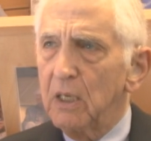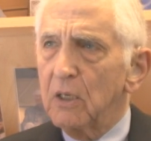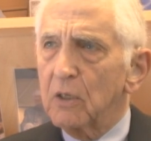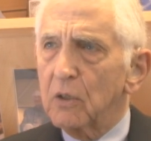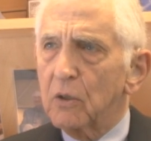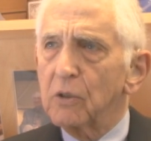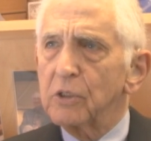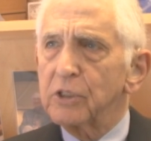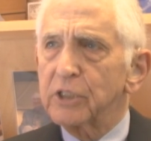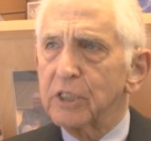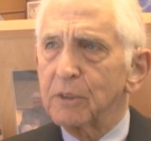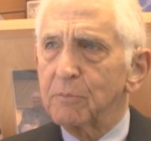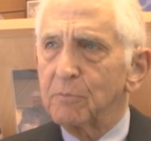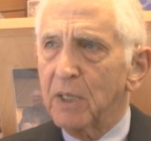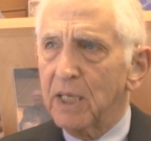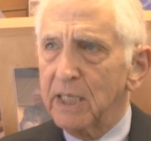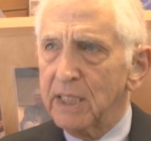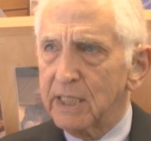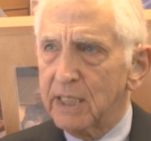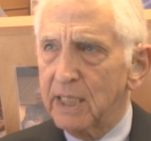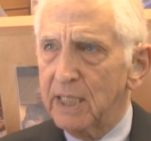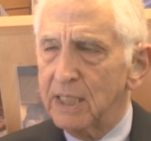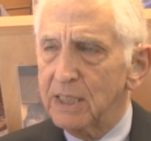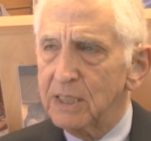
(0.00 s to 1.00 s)
Of course, in
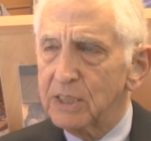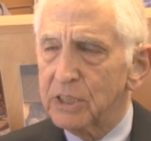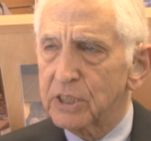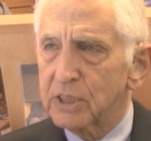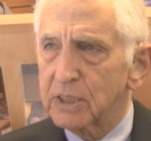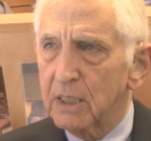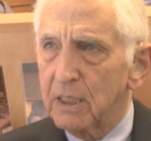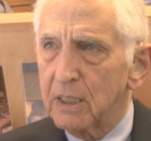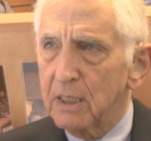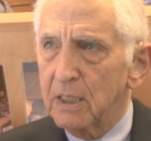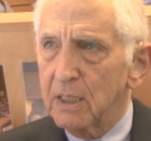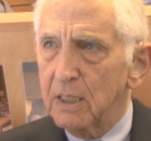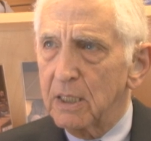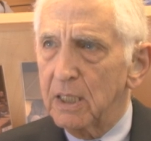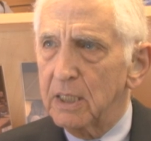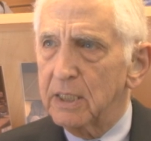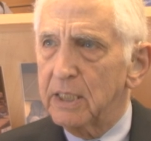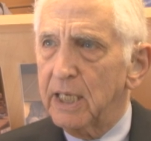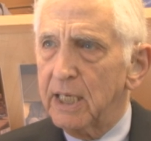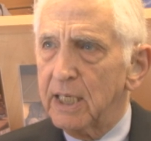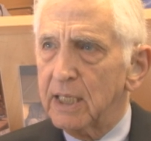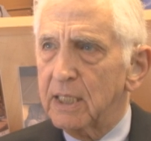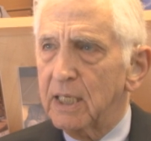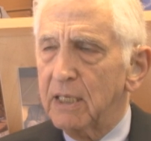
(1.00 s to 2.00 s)
my case,
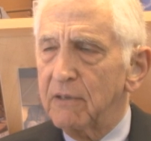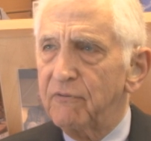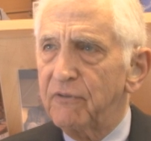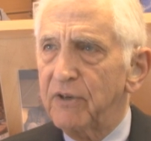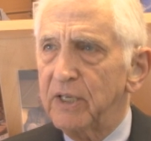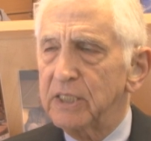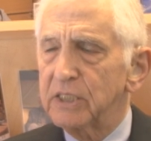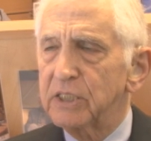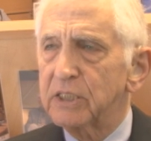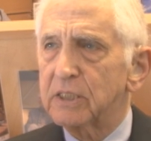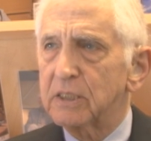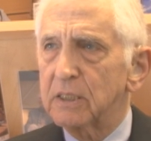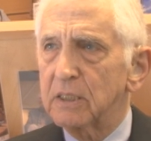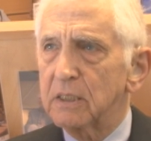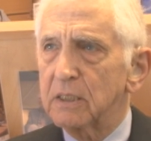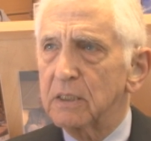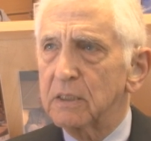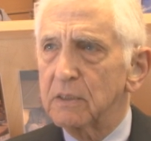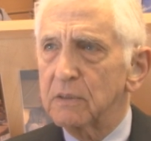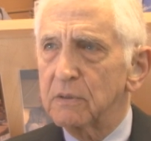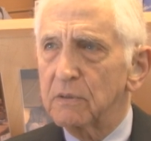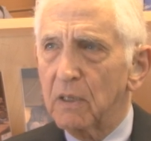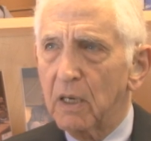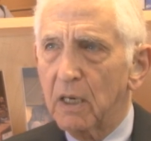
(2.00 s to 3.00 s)
again, I faced uh,